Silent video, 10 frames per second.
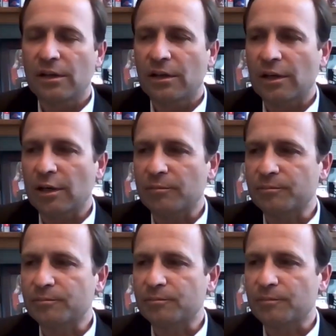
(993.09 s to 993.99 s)

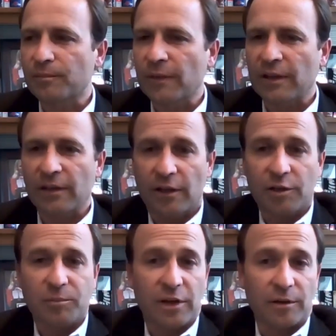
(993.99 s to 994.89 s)
they
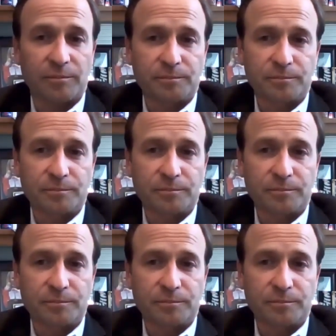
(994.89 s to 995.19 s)
like better